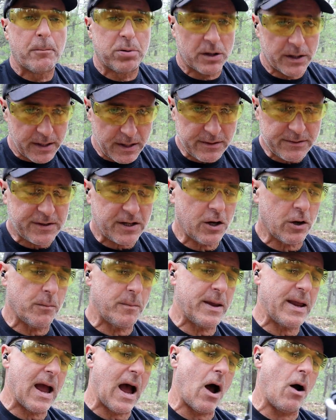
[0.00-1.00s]
please hear
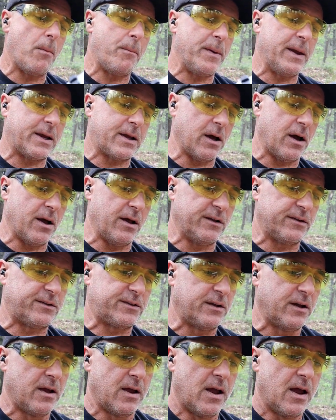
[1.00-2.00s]
me out
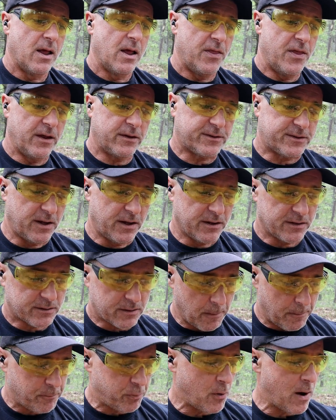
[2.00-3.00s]
because this
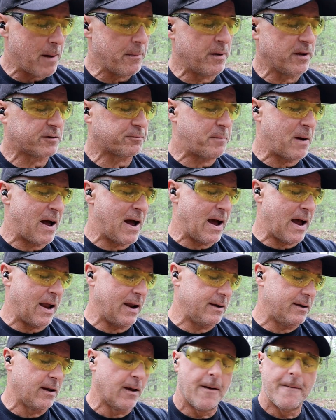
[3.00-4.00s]
is the premise
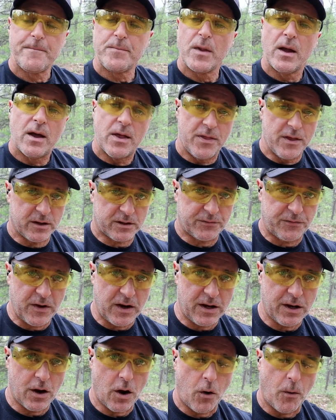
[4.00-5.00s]
behind this
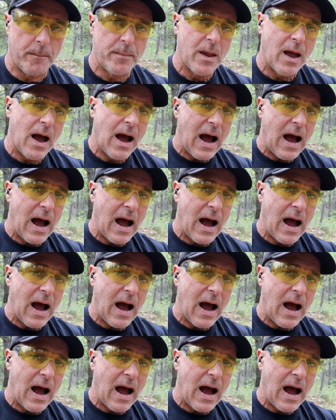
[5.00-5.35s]
video.